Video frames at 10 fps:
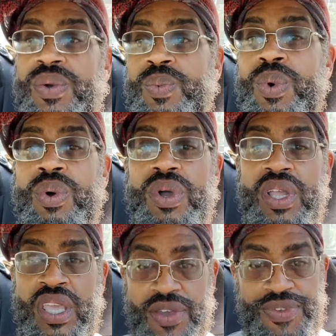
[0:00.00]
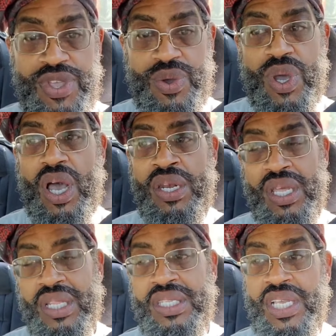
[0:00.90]
will give you
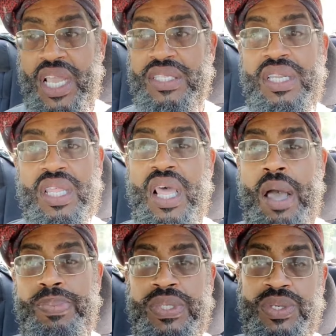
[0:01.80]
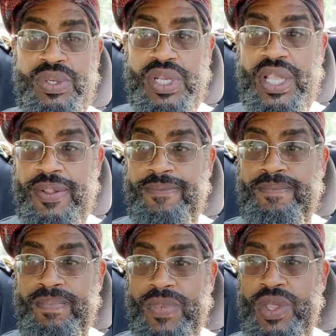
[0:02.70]
another chance, another opportunity.
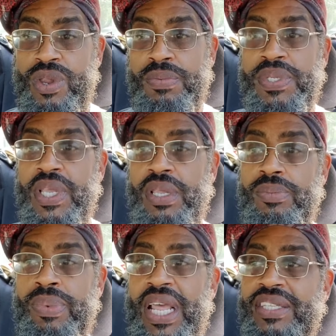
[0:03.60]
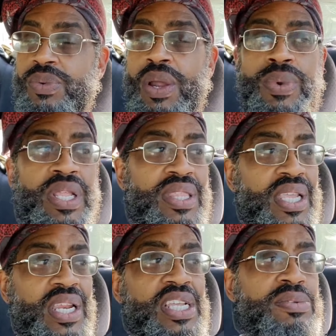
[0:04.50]
You know what I'm saying? But that's what I really think
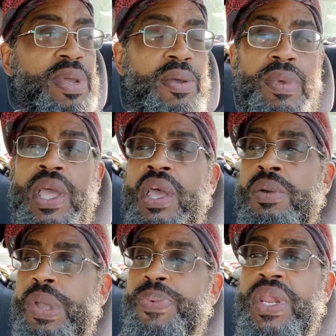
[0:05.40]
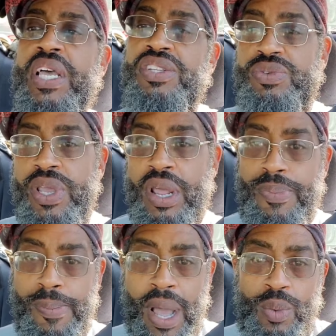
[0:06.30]
it is, man. People not straight up
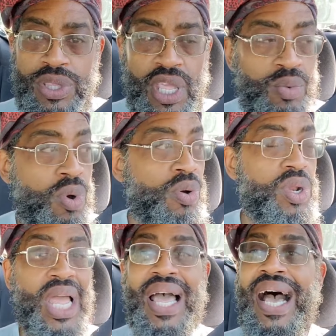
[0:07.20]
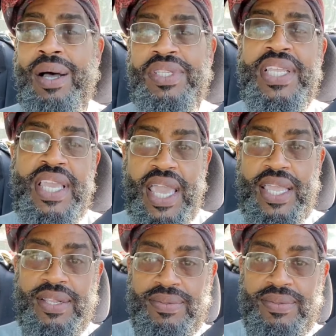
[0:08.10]
about what they want out the gate.